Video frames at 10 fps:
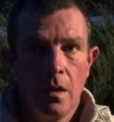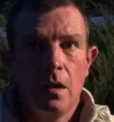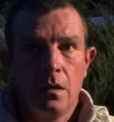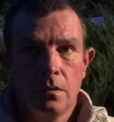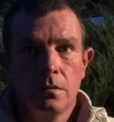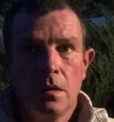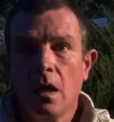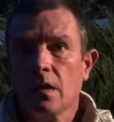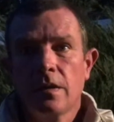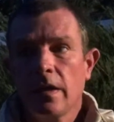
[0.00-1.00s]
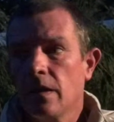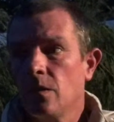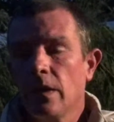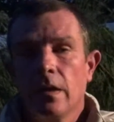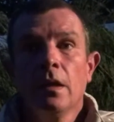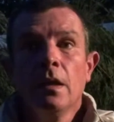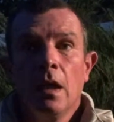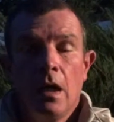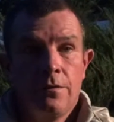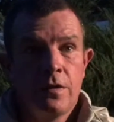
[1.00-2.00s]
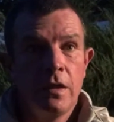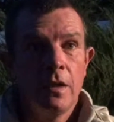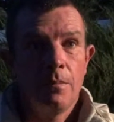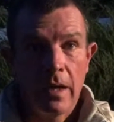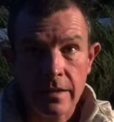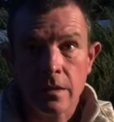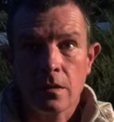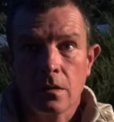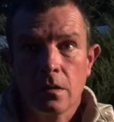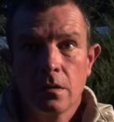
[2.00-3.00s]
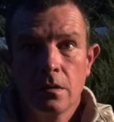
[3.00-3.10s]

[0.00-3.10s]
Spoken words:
Yeah, I've seen a bicycle,